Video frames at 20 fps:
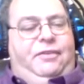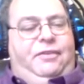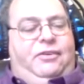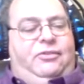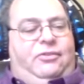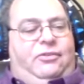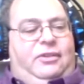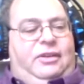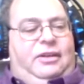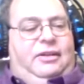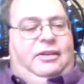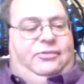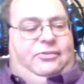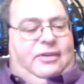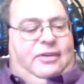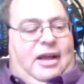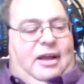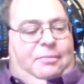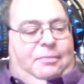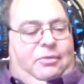Um, you know,
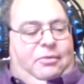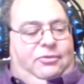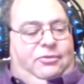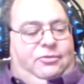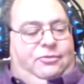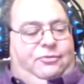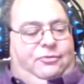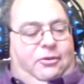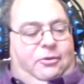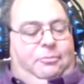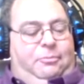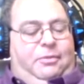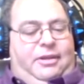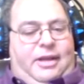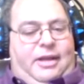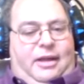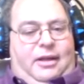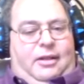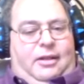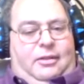we lawyers, before we
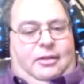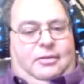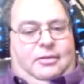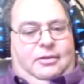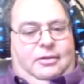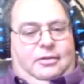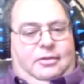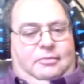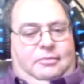have a trial,